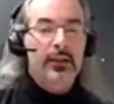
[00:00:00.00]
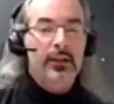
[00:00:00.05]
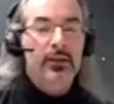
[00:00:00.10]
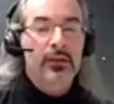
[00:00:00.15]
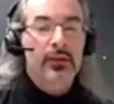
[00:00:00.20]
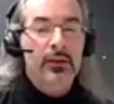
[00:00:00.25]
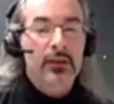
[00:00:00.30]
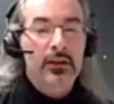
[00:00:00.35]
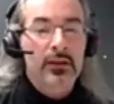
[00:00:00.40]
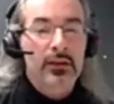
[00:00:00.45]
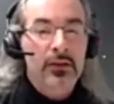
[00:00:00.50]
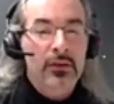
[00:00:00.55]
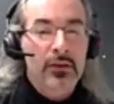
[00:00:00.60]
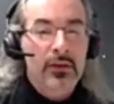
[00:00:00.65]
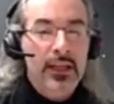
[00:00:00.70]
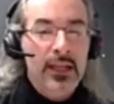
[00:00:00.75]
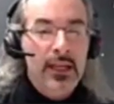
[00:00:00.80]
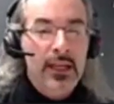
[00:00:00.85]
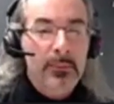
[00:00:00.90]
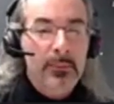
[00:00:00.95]
You, you
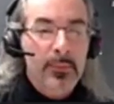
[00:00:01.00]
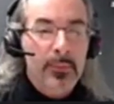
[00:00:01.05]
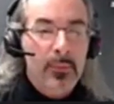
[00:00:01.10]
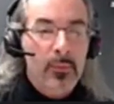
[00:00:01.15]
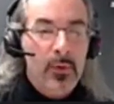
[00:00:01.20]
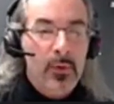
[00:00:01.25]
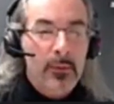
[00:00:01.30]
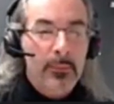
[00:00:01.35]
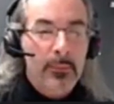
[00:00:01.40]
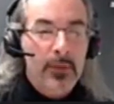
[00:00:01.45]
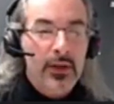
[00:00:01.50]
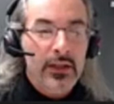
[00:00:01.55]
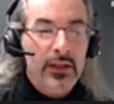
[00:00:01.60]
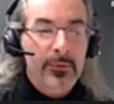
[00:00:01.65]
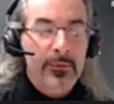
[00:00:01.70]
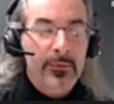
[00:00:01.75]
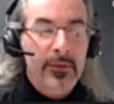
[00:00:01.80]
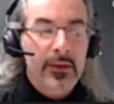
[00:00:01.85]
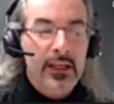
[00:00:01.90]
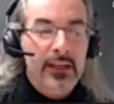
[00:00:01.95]
keep one point
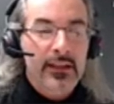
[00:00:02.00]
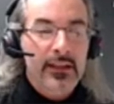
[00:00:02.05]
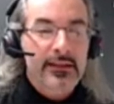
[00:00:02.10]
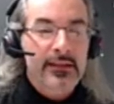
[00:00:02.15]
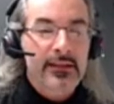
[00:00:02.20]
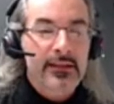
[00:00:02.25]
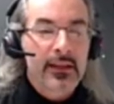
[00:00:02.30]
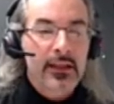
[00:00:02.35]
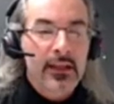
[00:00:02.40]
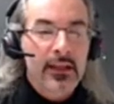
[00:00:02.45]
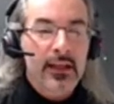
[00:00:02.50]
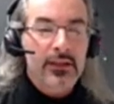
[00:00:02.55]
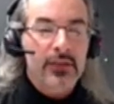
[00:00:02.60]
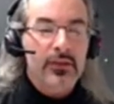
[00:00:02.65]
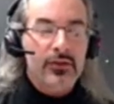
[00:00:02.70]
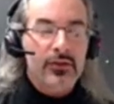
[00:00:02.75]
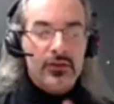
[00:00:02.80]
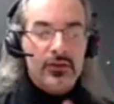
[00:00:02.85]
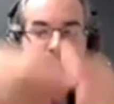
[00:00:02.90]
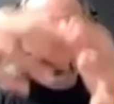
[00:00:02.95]
fixed and
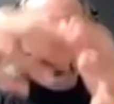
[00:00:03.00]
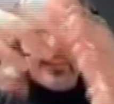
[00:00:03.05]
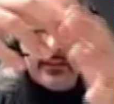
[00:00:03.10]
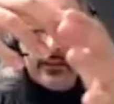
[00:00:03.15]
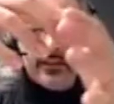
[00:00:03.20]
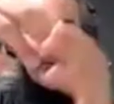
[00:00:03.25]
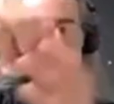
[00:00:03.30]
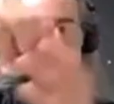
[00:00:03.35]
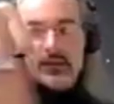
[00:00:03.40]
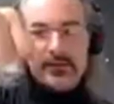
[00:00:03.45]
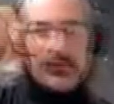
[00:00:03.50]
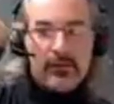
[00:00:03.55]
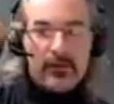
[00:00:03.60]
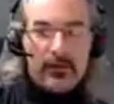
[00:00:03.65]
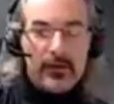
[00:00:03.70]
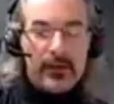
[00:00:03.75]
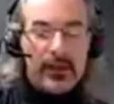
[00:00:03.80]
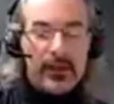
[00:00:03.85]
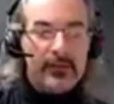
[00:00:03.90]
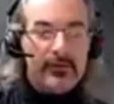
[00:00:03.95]
your geodesic will just go
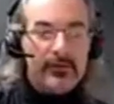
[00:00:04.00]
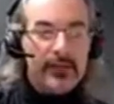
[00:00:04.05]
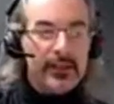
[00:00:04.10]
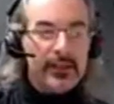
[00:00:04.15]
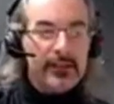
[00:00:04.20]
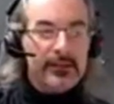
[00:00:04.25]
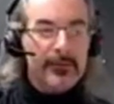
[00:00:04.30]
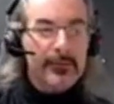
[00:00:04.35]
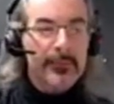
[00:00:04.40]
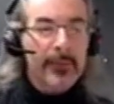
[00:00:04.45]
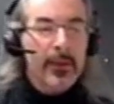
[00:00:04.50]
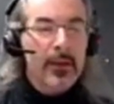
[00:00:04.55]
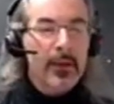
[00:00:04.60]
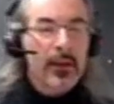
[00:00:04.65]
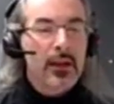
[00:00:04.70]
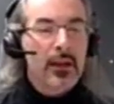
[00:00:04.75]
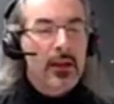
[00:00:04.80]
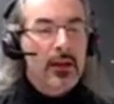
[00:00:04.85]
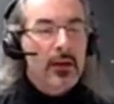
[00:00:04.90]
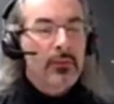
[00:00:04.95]
away, right?
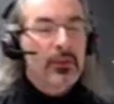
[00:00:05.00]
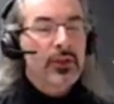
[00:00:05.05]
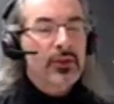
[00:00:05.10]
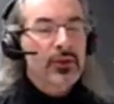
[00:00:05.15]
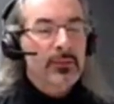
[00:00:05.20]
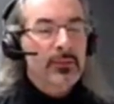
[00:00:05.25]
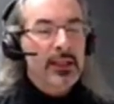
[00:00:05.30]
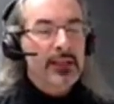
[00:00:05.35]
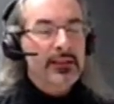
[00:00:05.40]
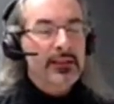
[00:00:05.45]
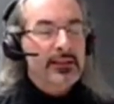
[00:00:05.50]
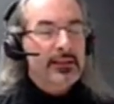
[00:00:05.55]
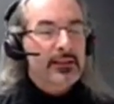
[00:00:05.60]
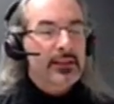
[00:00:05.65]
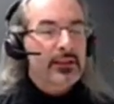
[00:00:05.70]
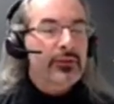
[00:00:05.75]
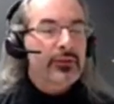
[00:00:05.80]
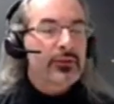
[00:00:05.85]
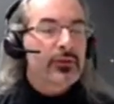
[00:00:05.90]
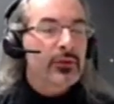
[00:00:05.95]
Which means
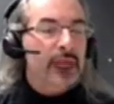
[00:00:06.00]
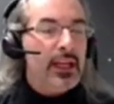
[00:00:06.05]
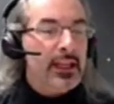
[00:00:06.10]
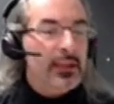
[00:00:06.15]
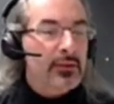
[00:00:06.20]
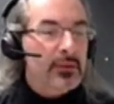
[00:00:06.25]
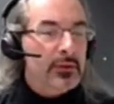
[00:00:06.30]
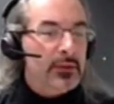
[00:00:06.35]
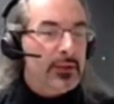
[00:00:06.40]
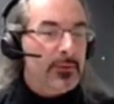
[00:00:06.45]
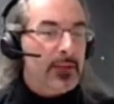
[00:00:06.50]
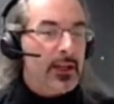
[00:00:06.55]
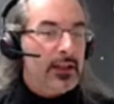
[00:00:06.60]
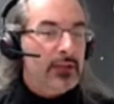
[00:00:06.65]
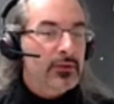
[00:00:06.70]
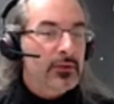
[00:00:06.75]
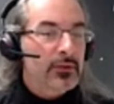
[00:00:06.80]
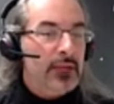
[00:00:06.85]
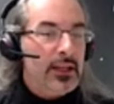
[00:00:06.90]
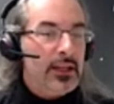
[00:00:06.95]
that together with the
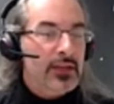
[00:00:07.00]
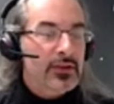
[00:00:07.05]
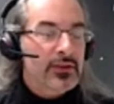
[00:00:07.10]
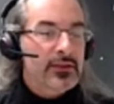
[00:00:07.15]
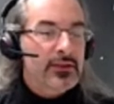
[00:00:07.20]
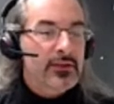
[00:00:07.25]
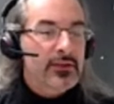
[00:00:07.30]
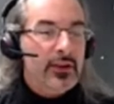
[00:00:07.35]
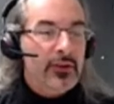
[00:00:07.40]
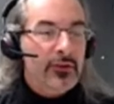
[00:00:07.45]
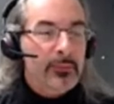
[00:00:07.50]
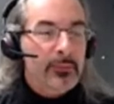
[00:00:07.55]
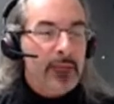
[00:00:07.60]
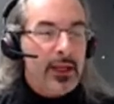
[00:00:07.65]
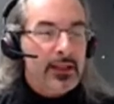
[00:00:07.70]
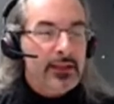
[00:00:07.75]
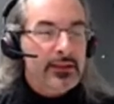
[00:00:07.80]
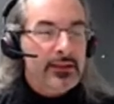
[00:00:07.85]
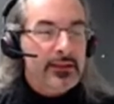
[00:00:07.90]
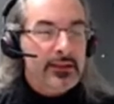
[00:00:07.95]
fluctuations, you
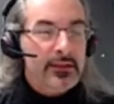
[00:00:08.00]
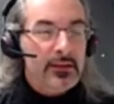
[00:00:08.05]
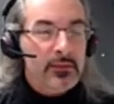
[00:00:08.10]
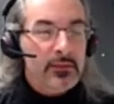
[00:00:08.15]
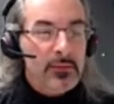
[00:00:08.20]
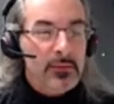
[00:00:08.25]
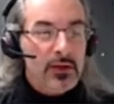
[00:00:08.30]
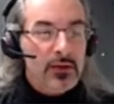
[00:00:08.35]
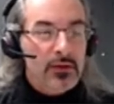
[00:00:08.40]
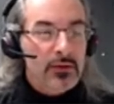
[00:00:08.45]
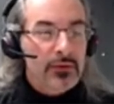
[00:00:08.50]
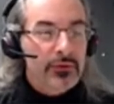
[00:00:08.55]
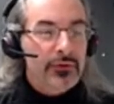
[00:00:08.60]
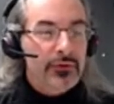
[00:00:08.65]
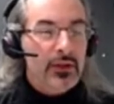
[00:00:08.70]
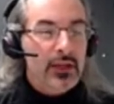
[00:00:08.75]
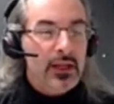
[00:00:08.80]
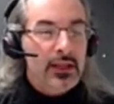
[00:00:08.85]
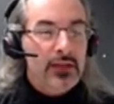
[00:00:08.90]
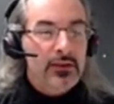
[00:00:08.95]
expect a zero mode
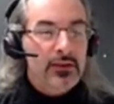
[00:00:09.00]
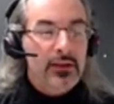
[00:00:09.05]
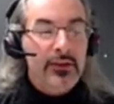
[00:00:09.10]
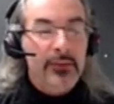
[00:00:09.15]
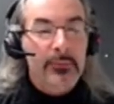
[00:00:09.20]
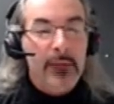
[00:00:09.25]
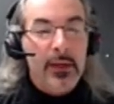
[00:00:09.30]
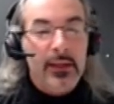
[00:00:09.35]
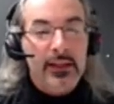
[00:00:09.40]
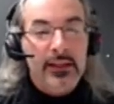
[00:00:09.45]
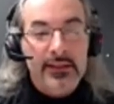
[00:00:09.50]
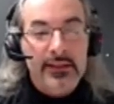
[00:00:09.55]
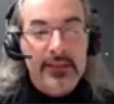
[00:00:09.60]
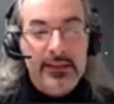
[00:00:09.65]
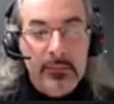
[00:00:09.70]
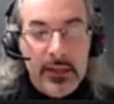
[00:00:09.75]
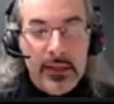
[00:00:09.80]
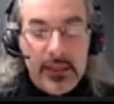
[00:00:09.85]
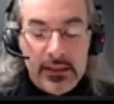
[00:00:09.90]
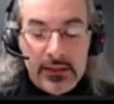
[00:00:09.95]
and you expect
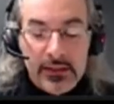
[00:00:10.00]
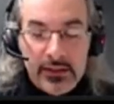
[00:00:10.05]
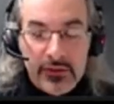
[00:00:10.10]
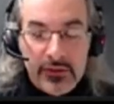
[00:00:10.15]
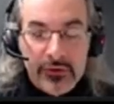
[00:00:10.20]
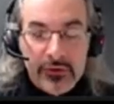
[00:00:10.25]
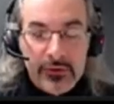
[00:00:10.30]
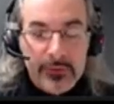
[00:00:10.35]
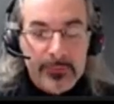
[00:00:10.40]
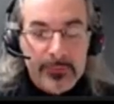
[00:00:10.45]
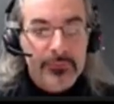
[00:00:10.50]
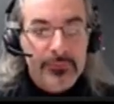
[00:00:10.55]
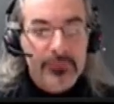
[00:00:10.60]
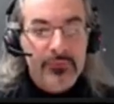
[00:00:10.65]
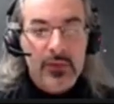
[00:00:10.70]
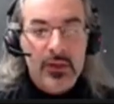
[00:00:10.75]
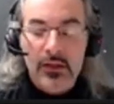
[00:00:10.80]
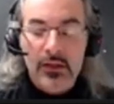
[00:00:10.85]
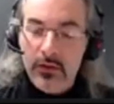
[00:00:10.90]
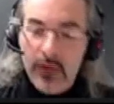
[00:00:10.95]
instabilities
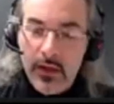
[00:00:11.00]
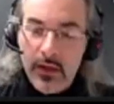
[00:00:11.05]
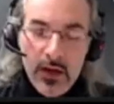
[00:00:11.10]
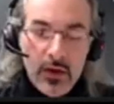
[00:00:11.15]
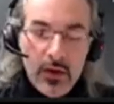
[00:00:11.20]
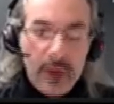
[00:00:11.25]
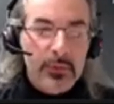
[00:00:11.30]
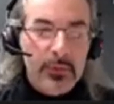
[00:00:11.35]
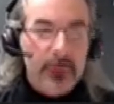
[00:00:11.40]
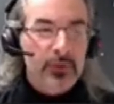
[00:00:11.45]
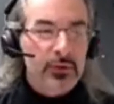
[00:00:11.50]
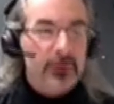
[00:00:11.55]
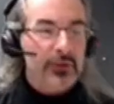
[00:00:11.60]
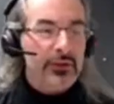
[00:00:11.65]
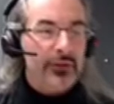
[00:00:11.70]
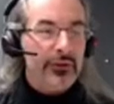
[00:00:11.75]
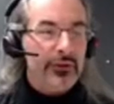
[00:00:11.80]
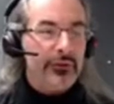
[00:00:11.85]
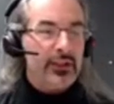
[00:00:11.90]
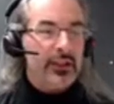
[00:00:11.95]
you can compute all
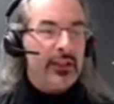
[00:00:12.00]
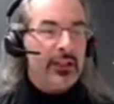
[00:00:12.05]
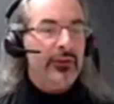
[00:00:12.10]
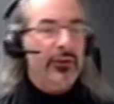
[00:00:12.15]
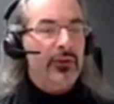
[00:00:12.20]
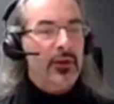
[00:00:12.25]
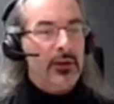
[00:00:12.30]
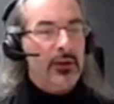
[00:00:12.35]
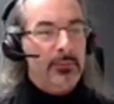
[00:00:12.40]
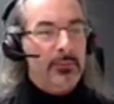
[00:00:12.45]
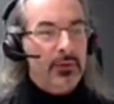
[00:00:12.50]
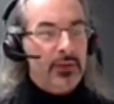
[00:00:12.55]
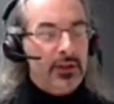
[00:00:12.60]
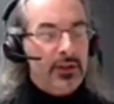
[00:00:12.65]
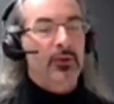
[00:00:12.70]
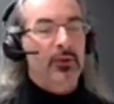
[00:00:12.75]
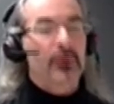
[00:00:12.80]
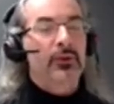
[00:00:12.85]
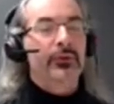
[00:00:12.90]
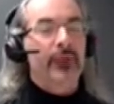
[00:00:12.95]
these things, you can put
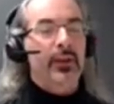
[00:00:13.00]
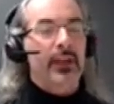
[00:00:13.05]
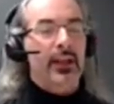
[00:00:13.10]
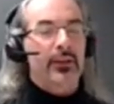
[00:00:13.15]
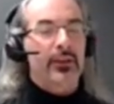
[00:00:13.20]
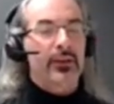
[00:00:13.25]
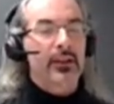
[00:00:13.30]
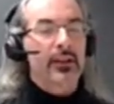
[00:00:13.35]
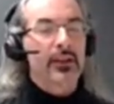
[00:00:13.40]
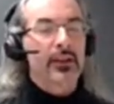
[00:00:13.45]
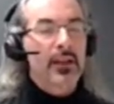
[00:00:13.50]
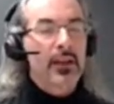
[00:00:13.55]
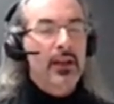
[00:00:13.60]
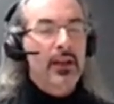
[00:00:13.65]
them all together,